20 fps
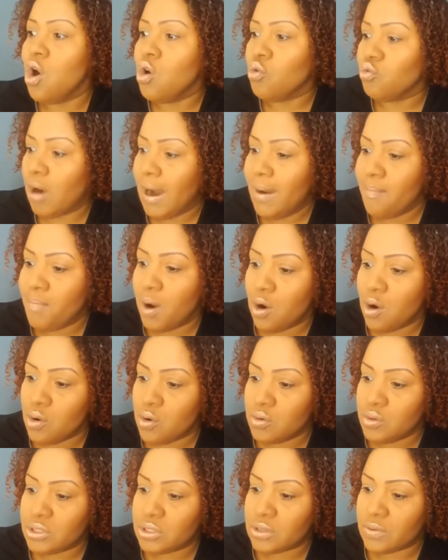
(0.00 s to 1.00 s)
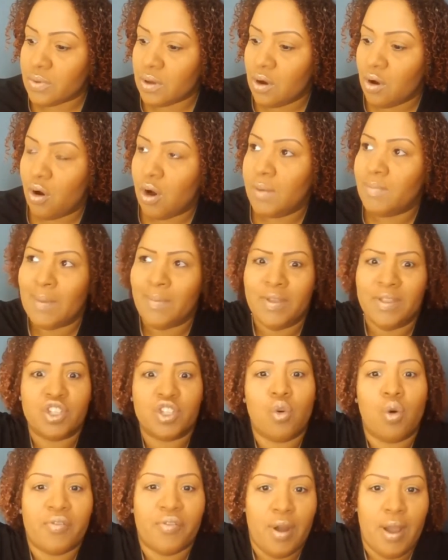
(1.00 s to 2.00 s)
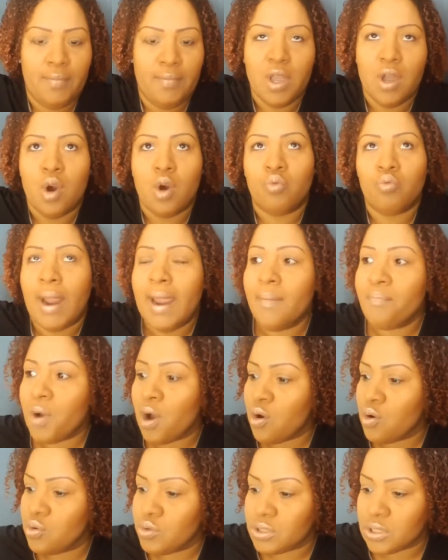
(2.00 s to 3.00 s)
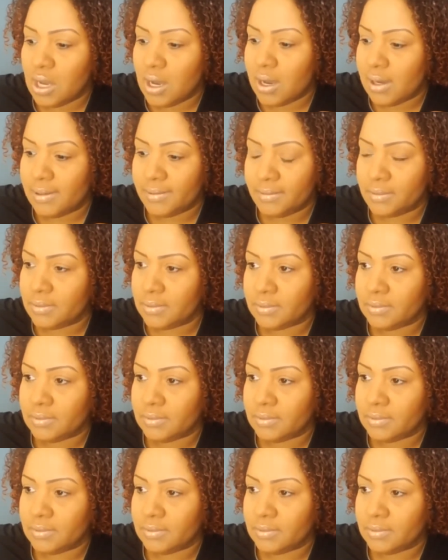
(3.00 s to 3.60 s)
rainbows on maybe the storefront, rainbows, uh,